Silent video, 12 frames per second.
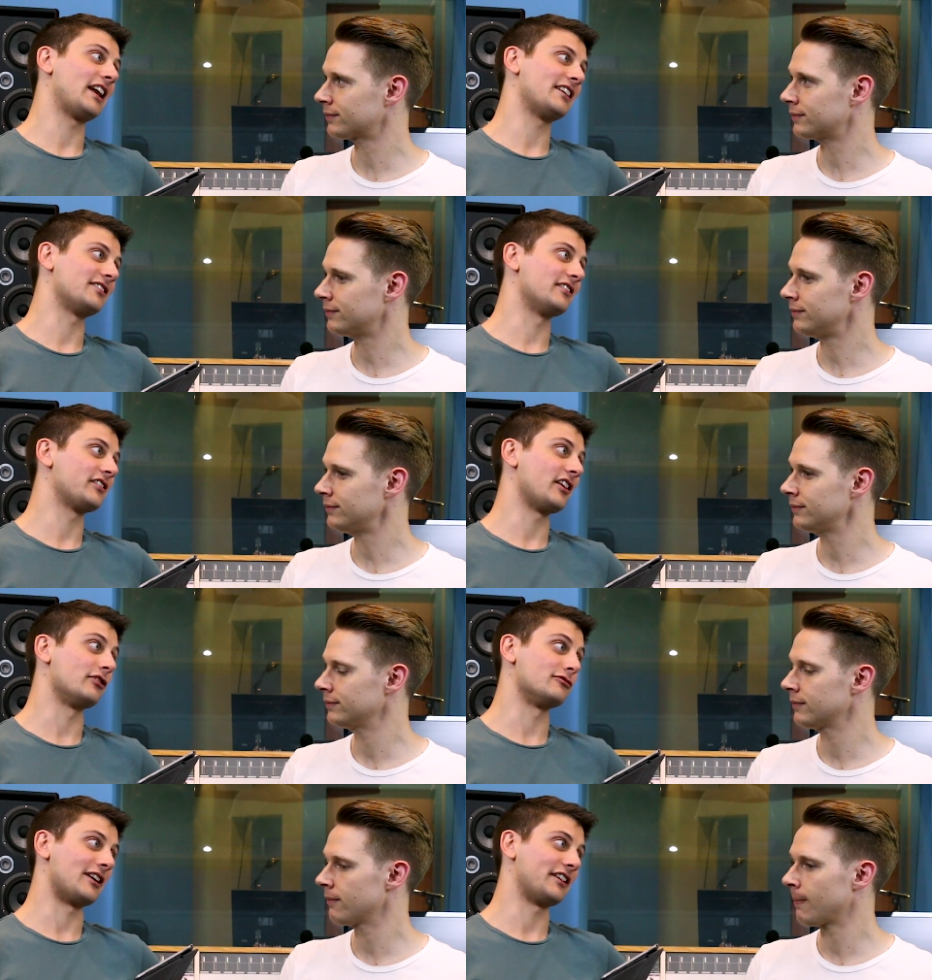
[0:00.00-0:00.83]
Speaker 1: letters
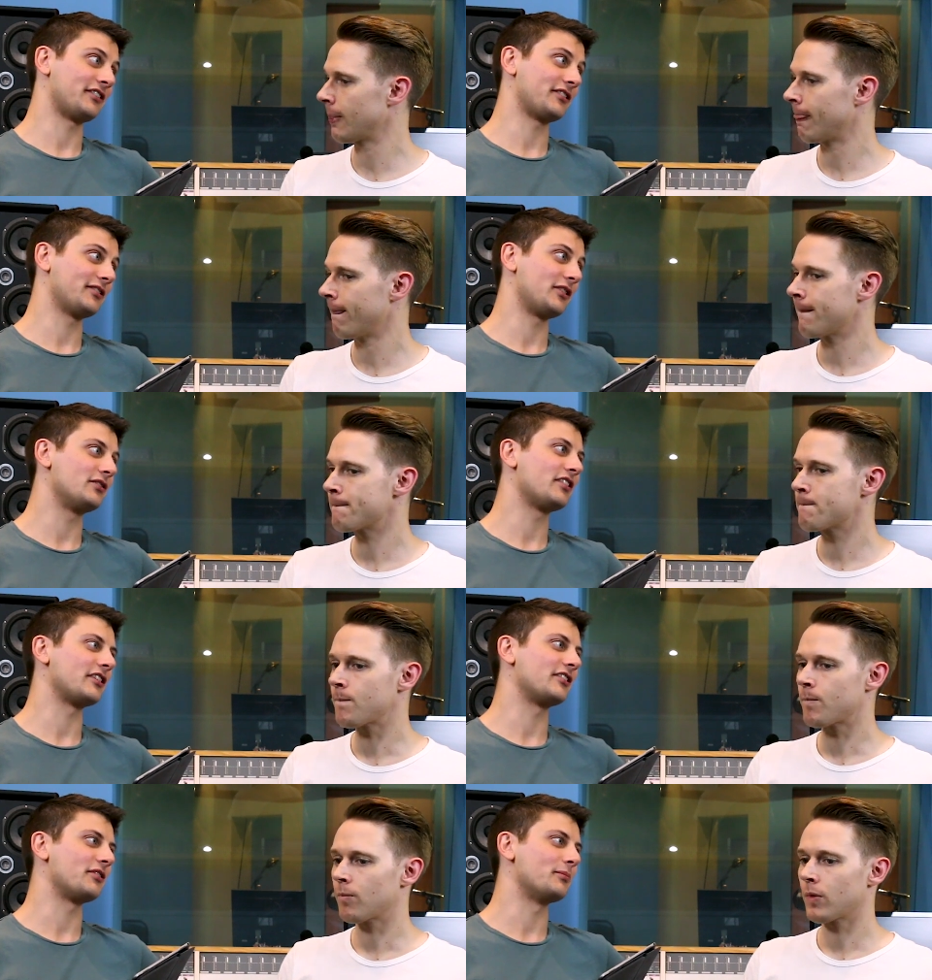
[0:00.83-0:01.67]
addressed? Who
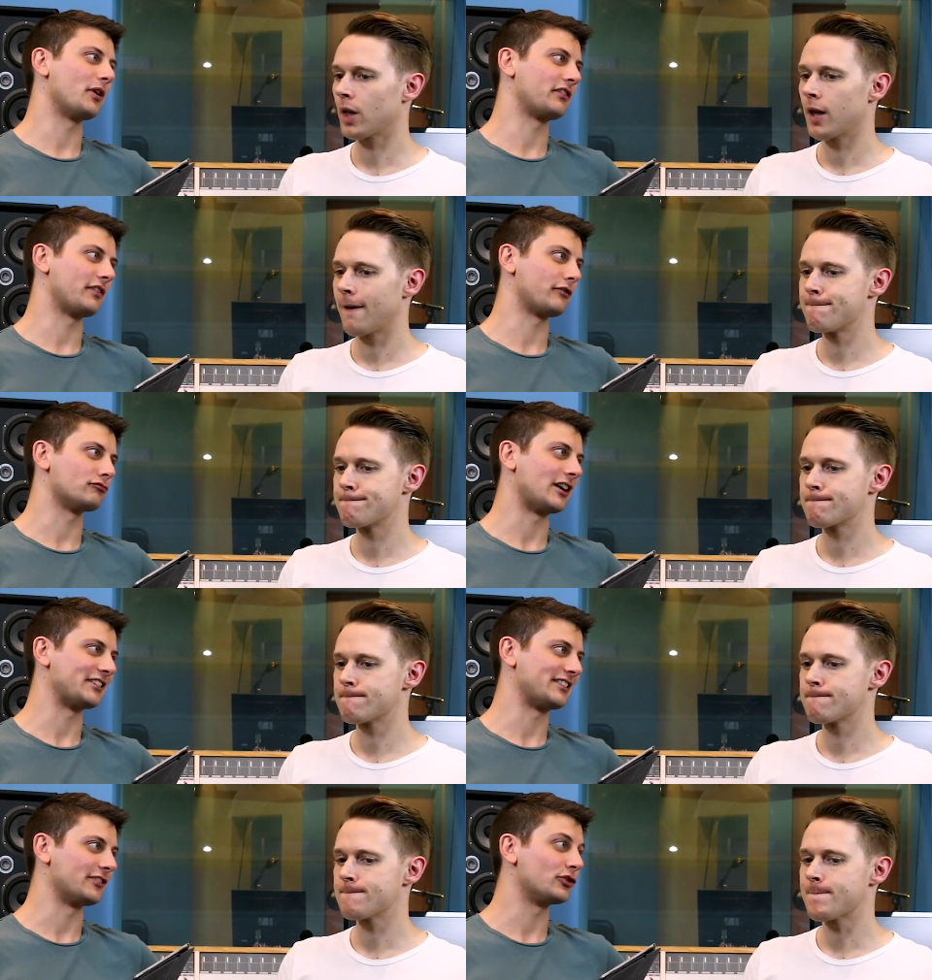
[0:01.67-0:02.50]
does he do most of his
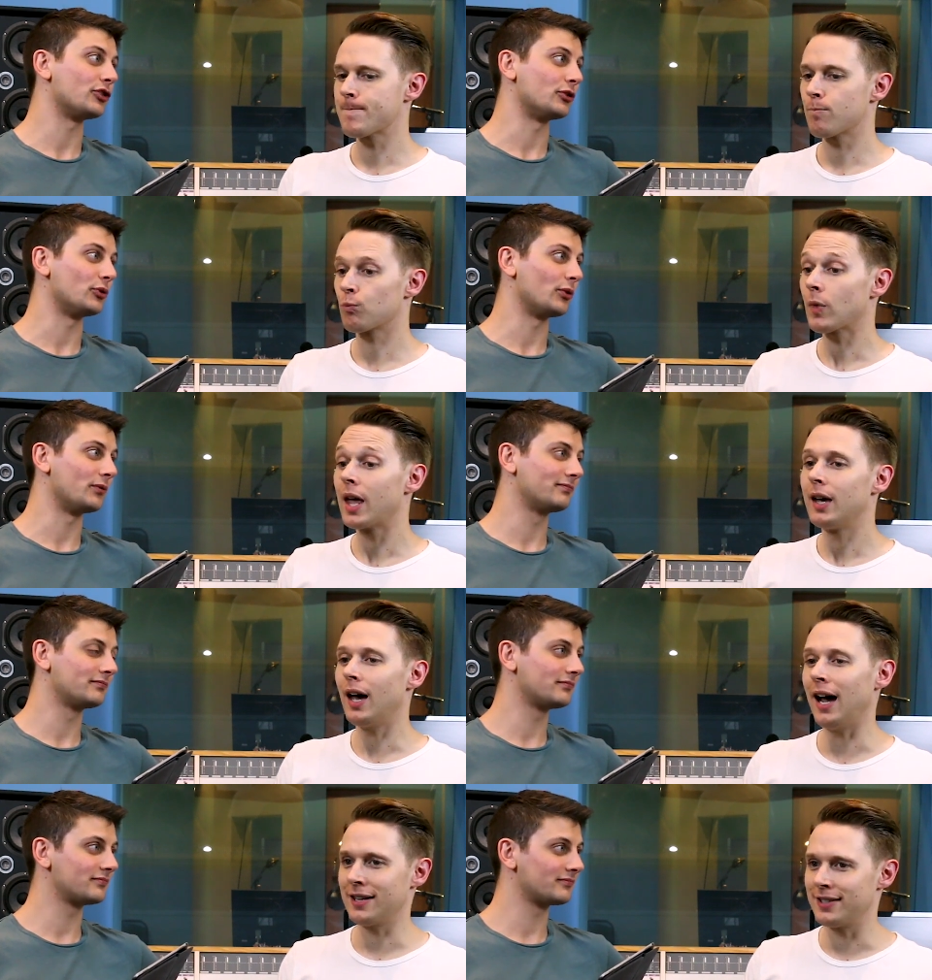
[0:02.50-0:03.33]
writing to?
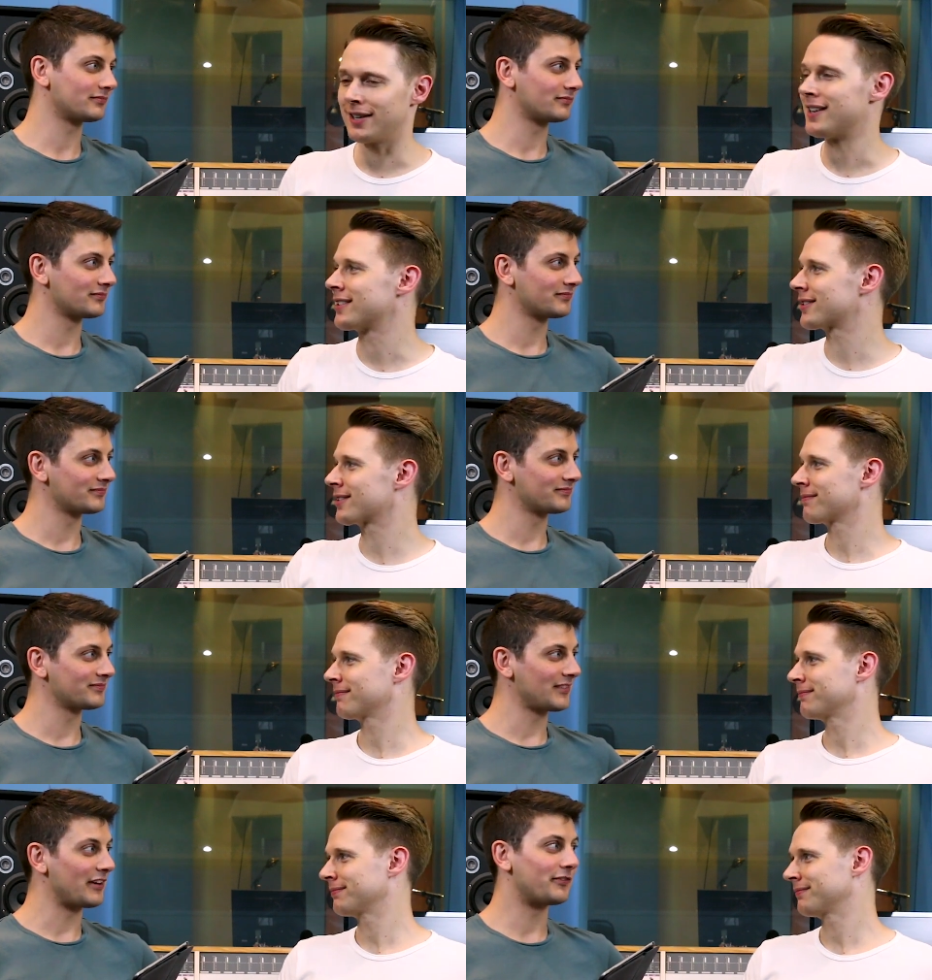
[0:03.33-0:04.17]
Atticus.
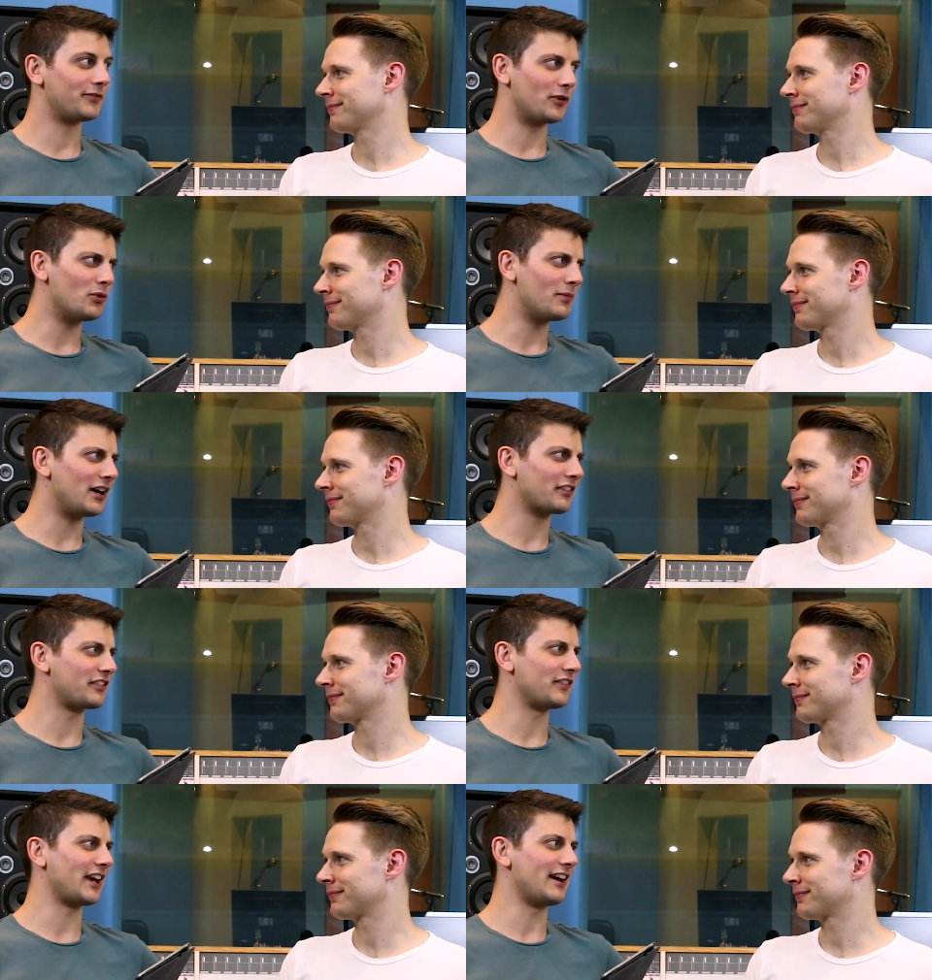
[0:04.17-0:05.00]
Full
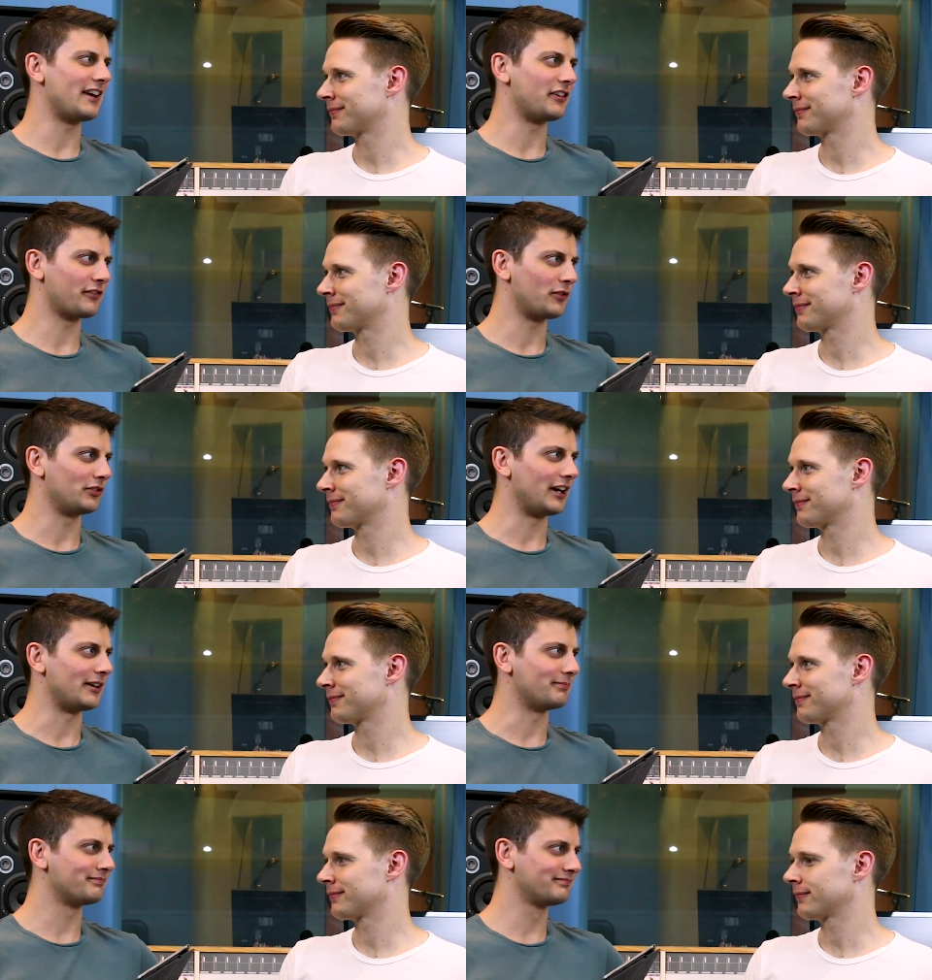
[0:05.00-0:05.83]
marks if you get his full
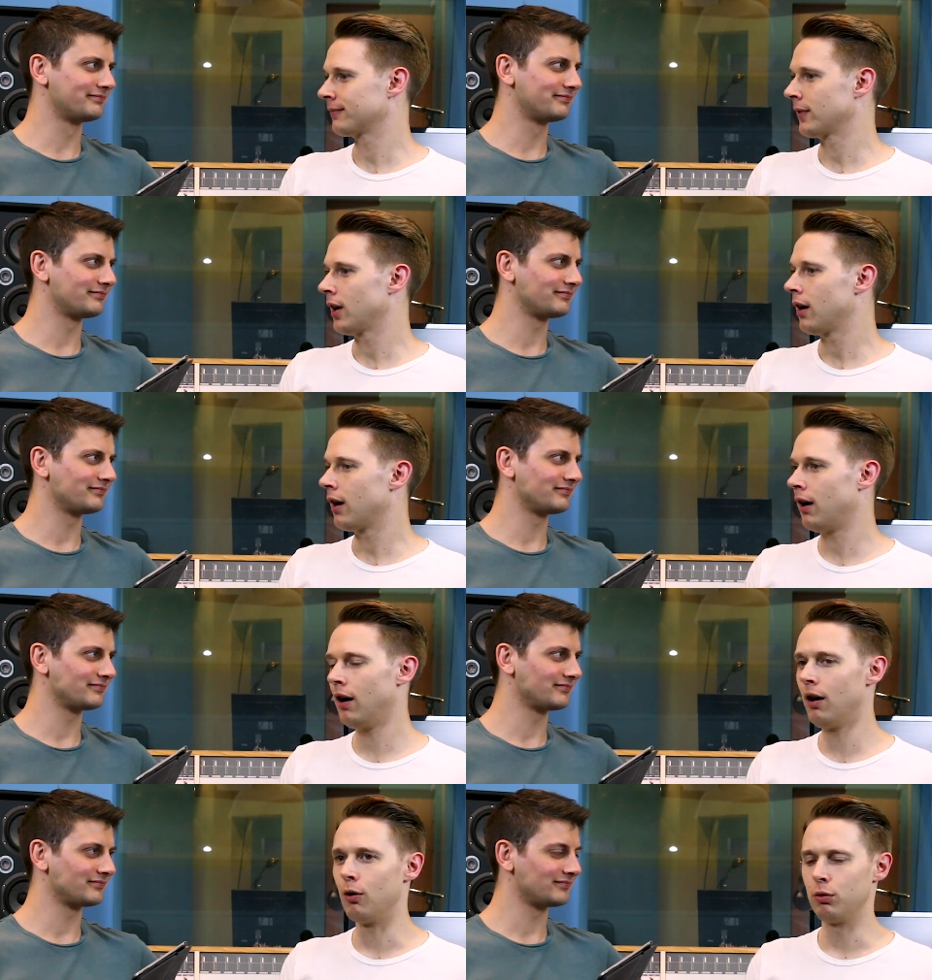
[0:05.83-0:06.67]
name.
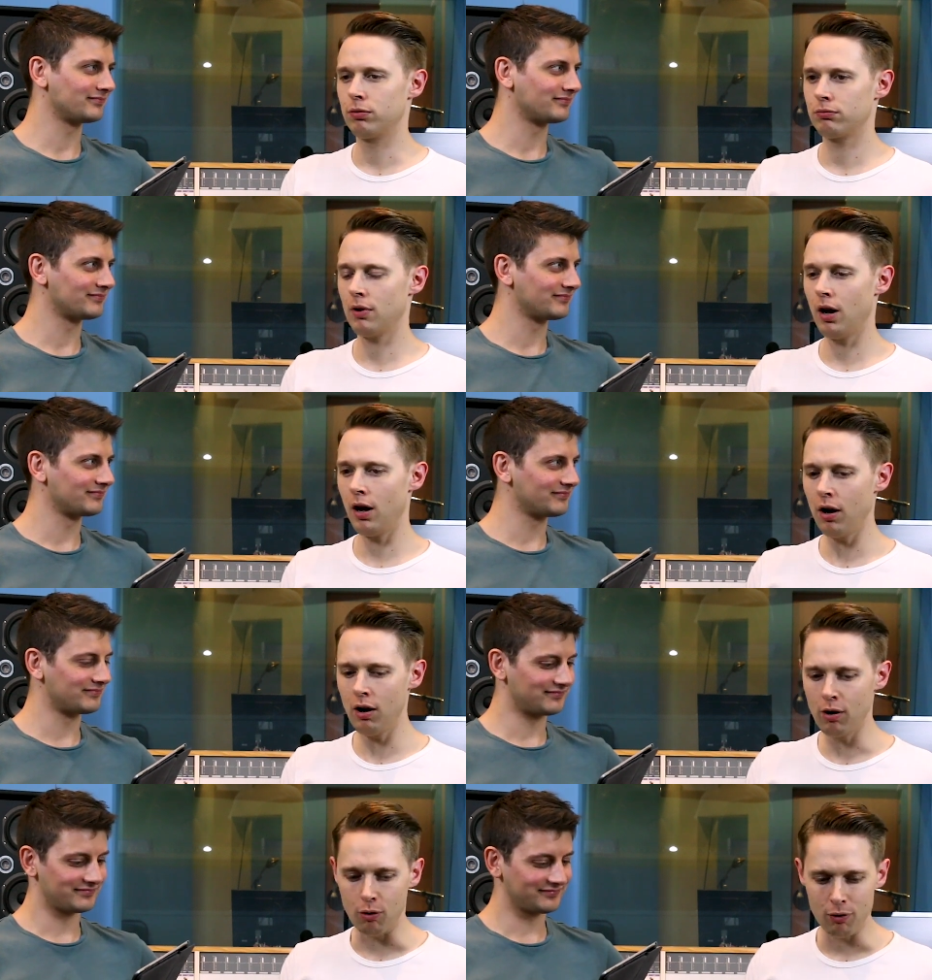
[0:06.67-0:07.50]
Oh,
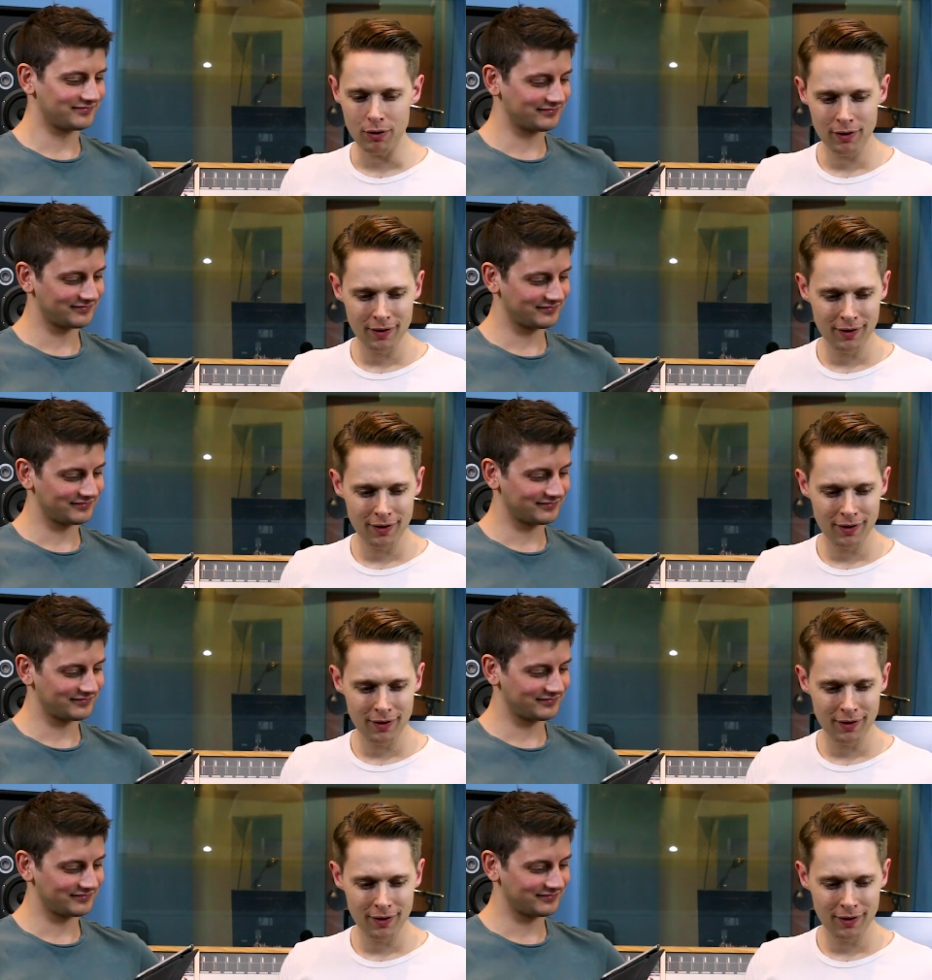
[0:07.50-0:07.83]
oh.